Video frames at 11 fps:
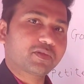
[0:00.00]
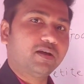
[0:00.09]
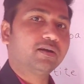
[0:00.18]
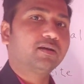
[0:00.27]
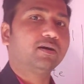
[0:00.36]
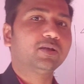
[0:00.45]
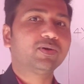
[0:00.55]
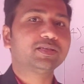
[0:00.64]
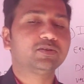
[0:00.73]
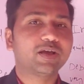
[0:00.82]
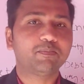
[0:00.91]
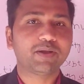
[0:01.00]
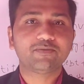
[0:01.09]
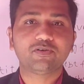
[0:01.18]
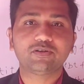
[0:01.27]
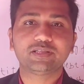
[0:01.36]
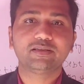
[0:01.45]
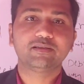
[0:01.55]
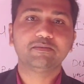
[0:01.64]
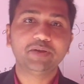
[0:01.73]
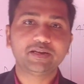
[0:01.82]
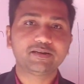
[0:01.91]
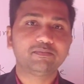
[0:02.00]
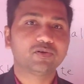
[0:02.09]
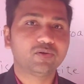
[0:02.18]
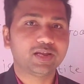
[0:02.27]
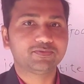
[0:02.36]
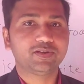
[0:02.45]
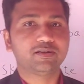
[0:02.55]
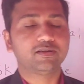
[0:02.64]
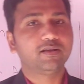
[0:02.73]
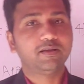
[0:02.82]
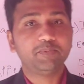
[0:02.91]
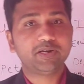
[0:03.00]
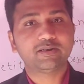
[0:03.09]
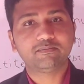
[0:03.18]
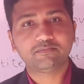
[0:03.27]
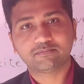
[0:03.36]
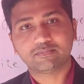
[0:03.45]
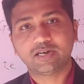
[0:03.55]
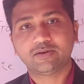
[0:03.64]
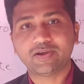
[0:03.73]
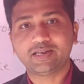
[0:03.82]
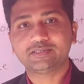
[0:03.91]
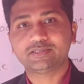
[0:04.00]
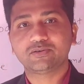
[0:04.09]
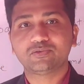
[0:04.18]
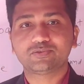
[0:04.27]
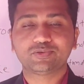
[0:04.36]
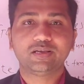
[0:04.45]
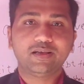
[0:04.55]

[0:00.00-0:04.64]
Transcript: Otherwise, you can plan for the mid-term goal as well, mid-term financial goals.